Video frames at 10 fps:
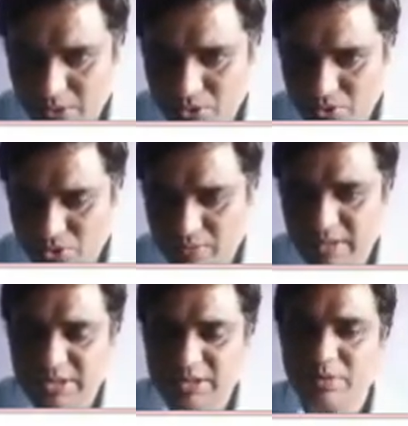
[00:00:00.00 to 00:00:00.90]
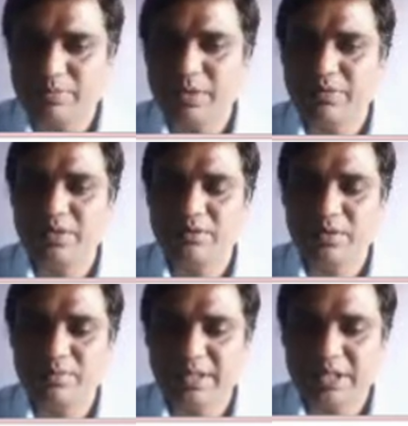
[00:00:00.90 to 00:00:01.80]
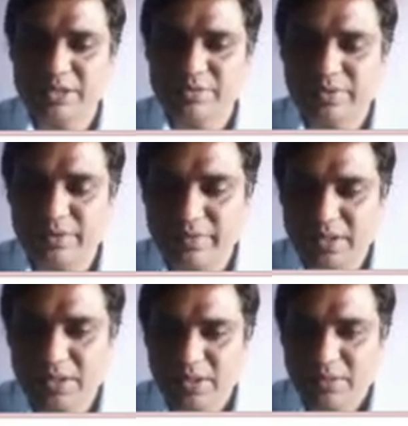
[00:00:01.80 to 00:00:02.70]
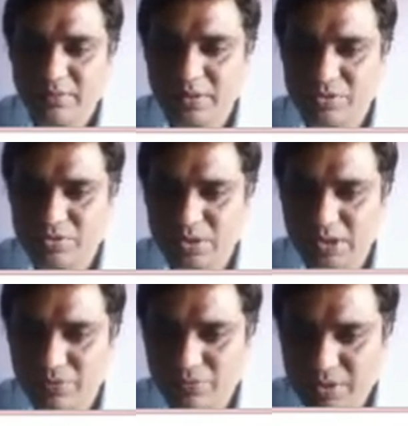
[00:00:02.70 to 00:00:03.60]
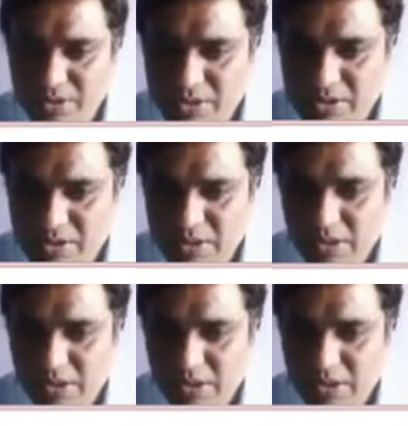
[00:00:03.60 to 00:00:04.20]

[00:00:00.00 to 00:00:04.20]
So your maximum power will be transferred when your Thevenin's